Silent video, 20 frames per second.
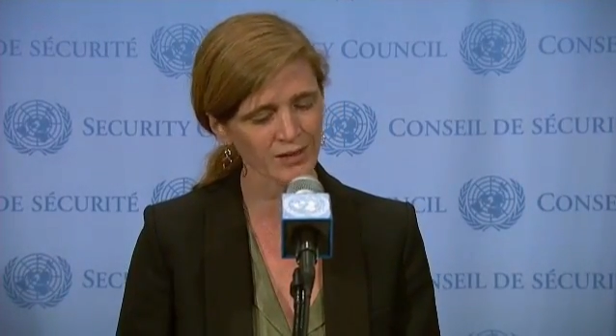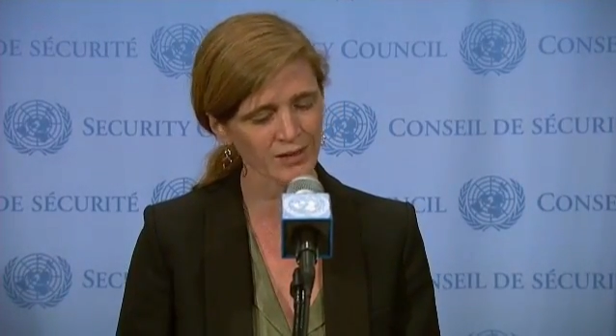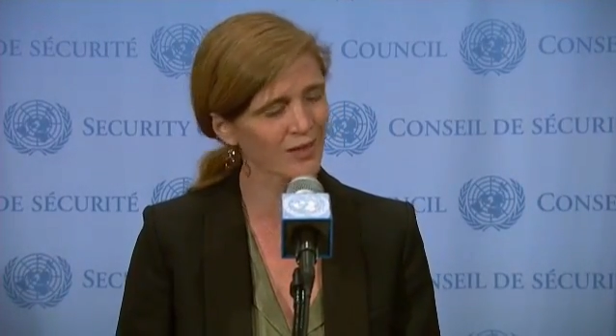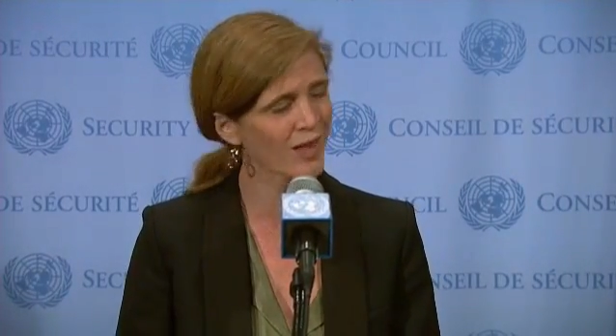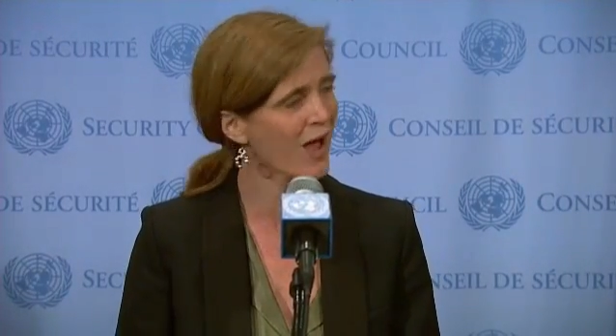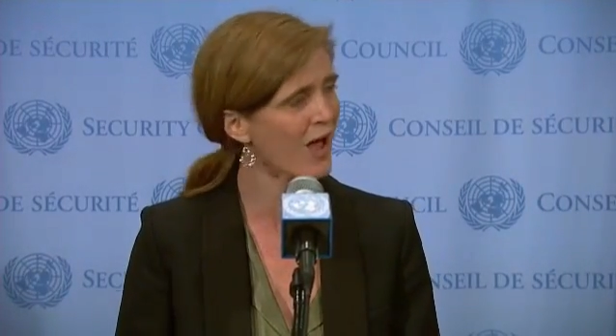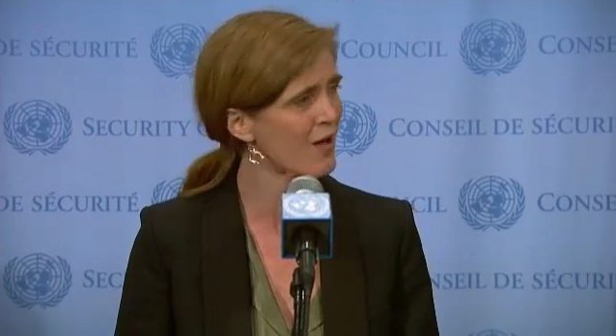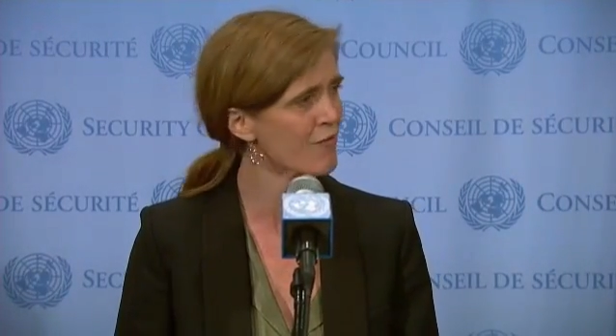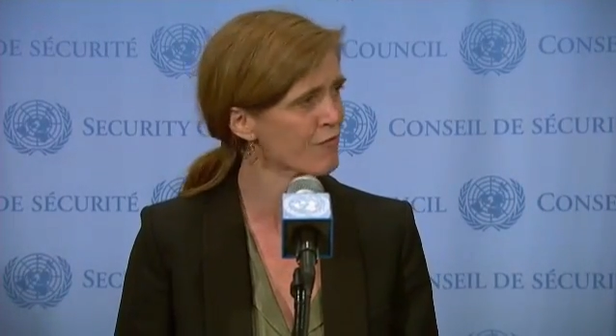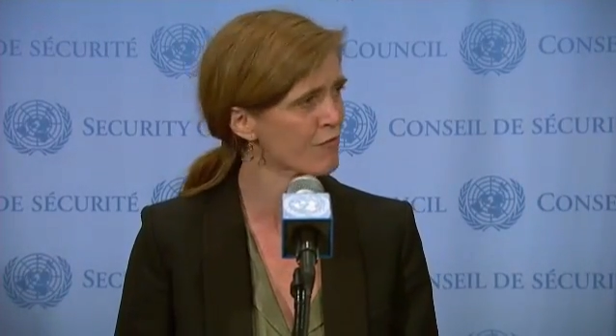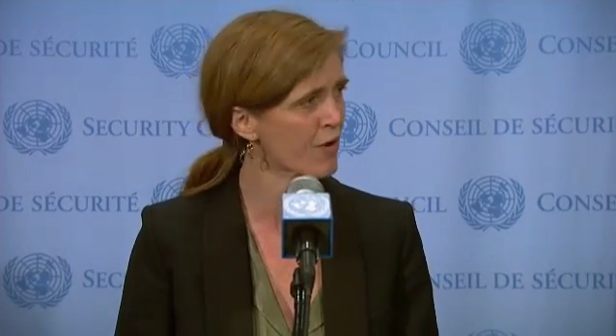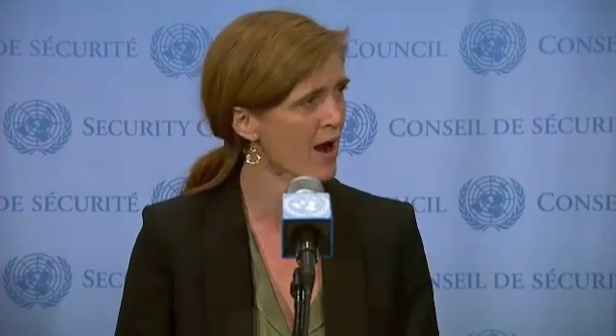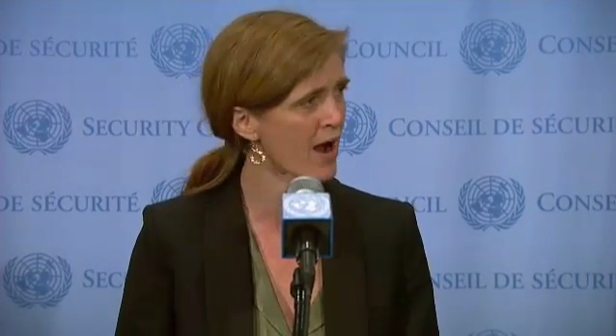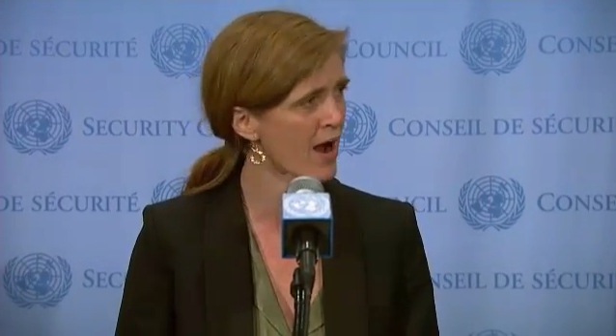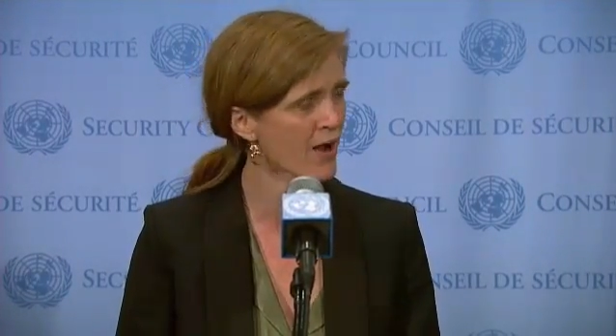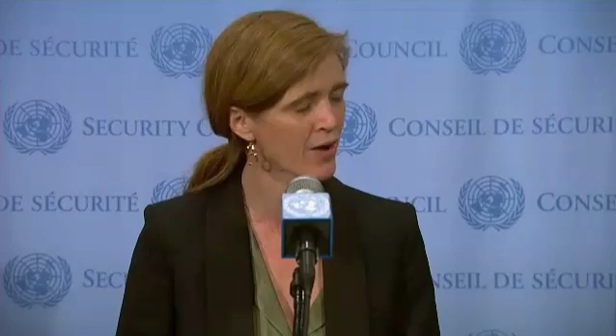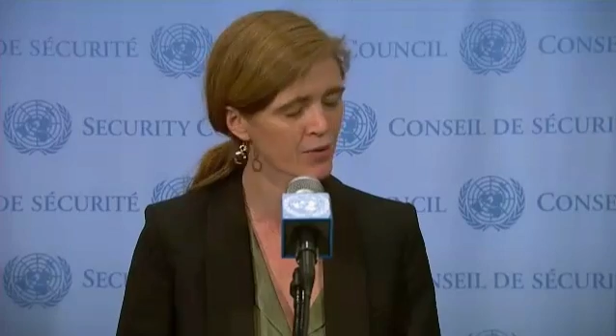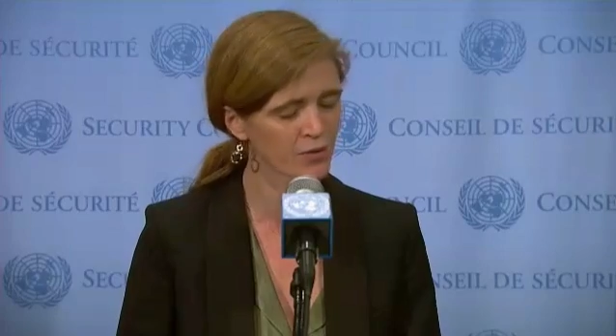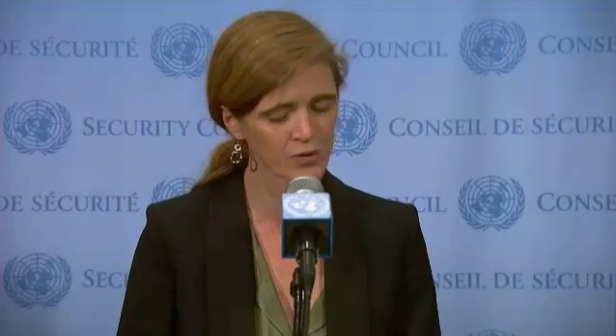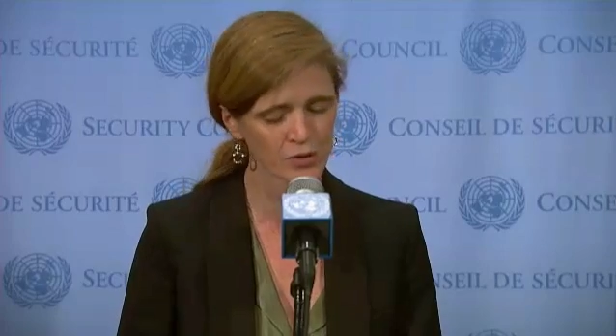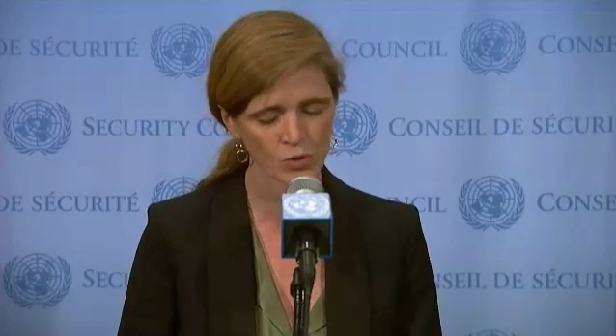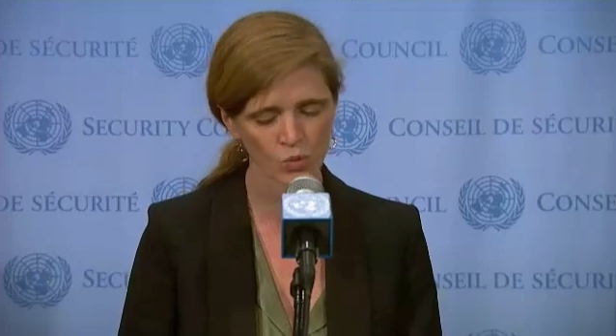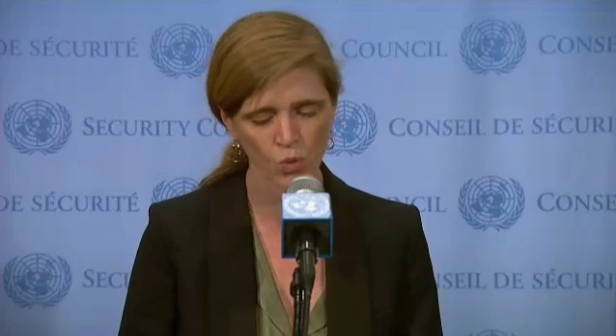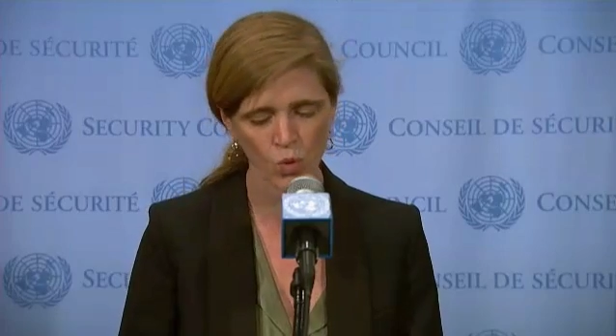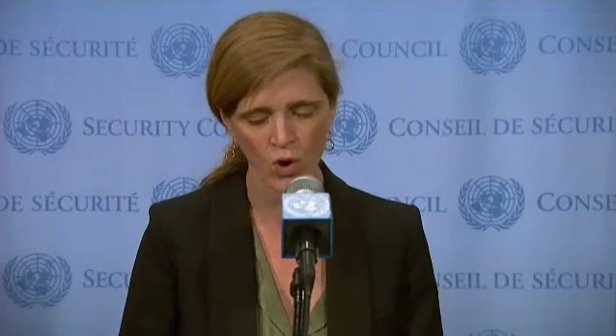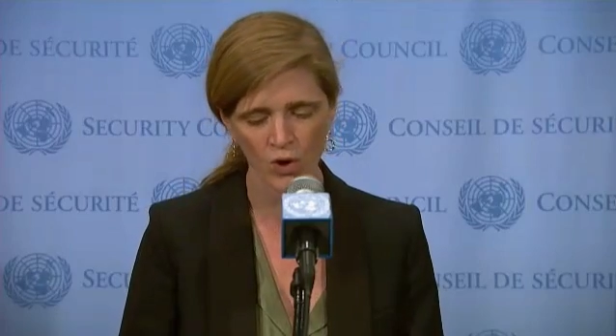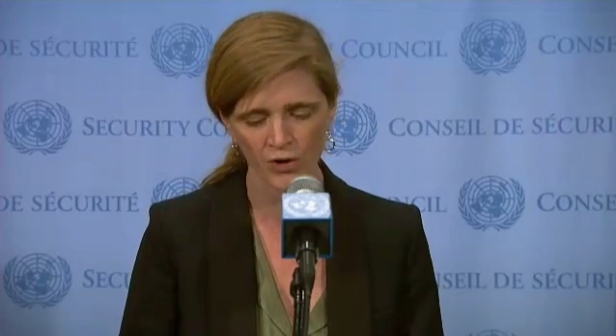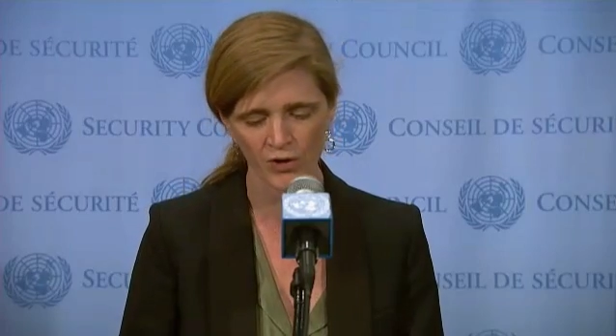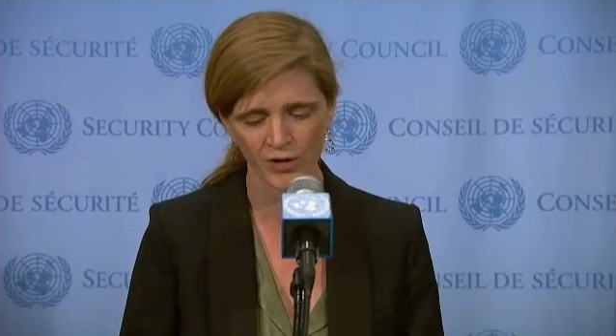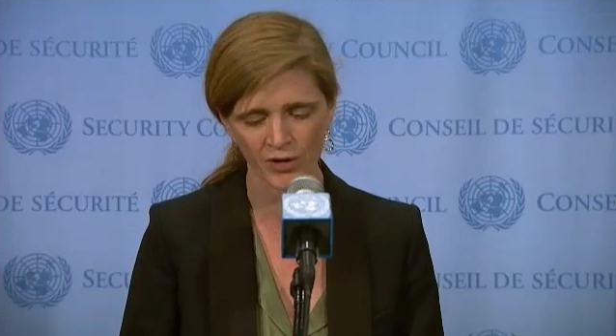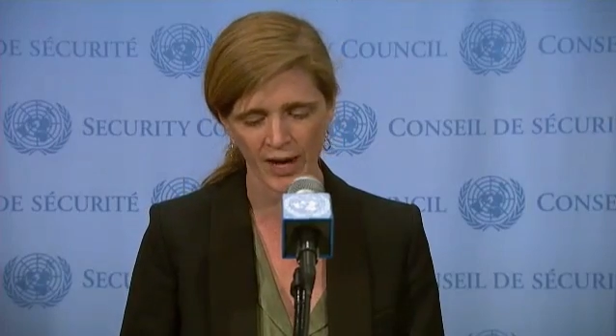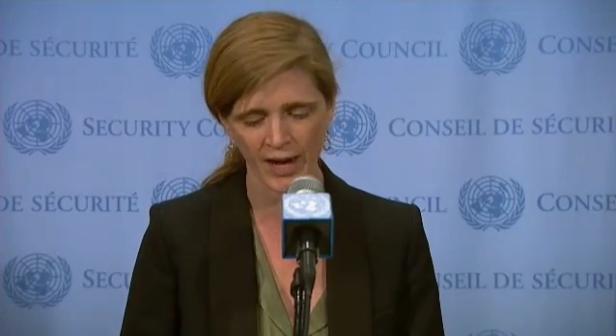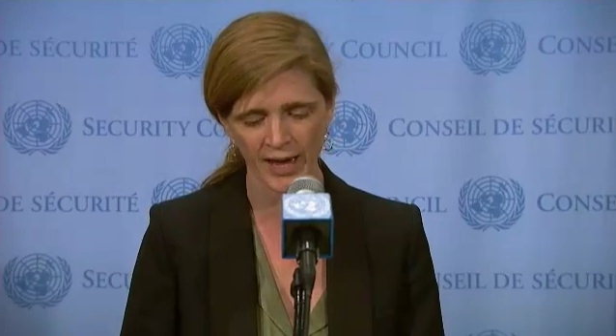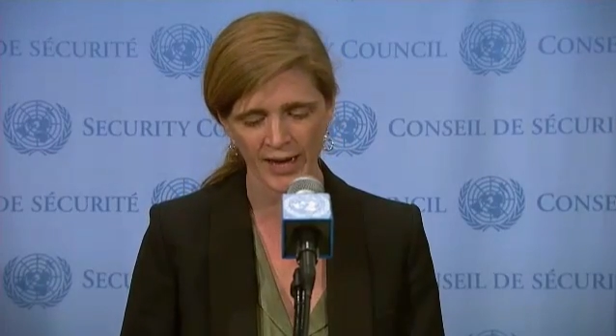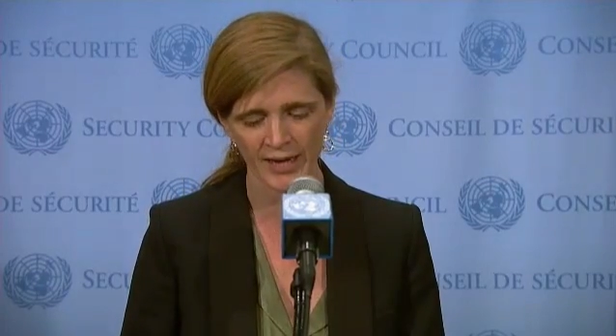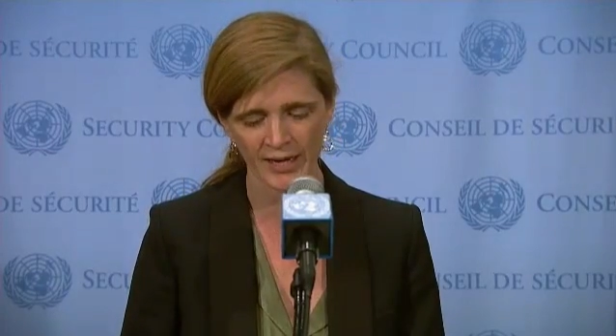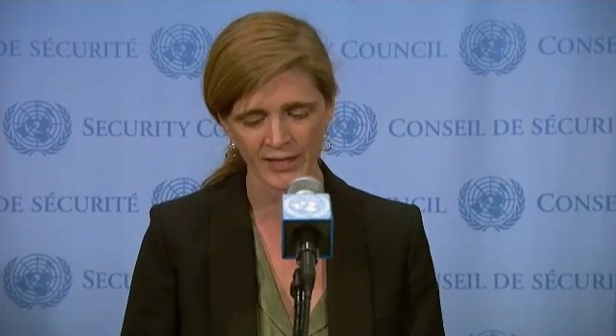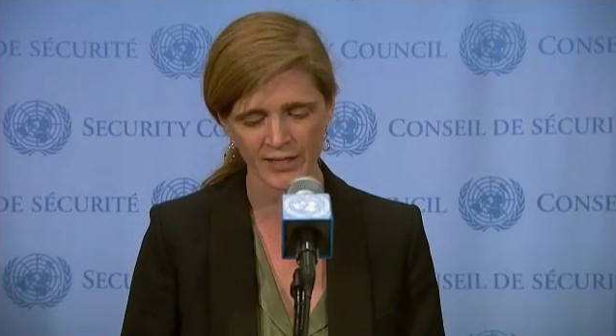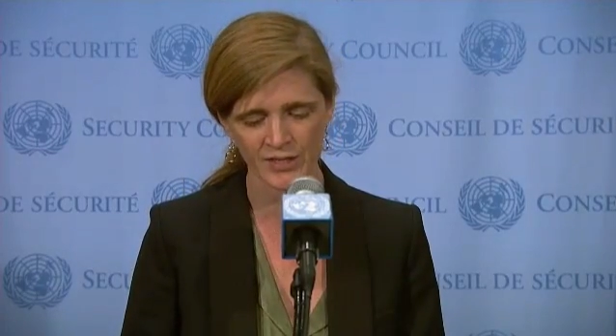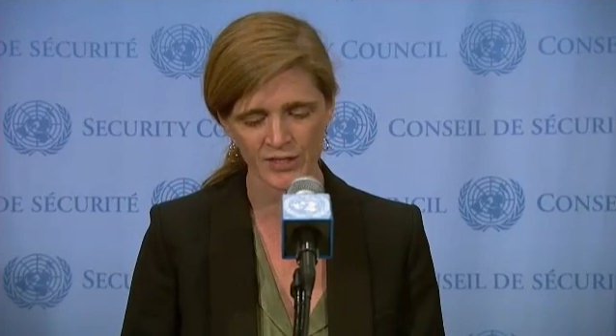Live rounds, water
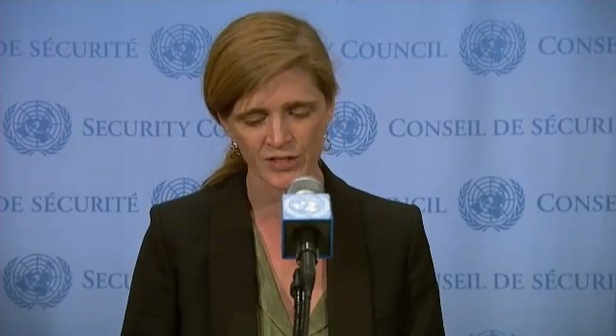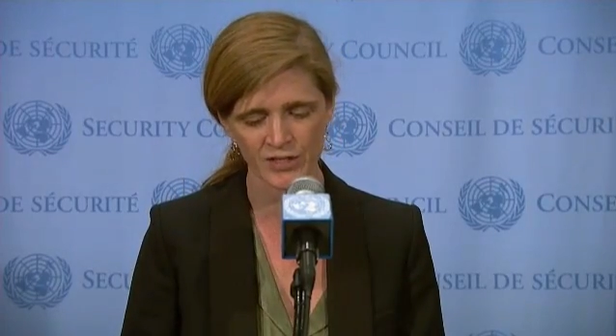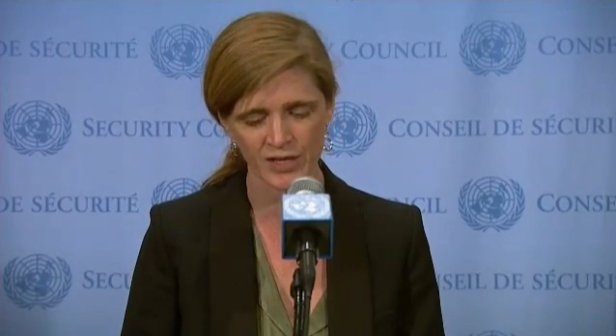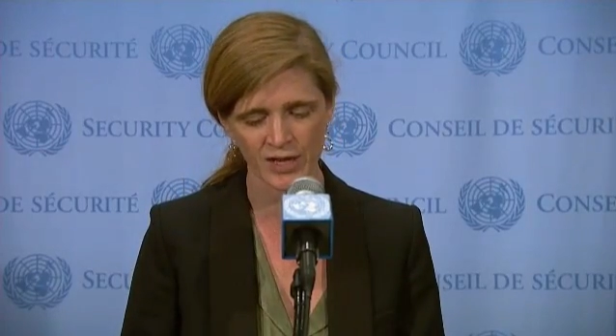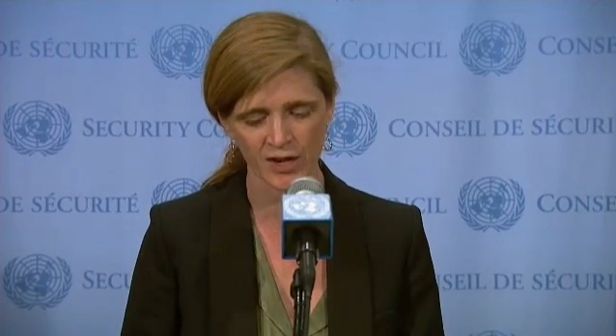cannons,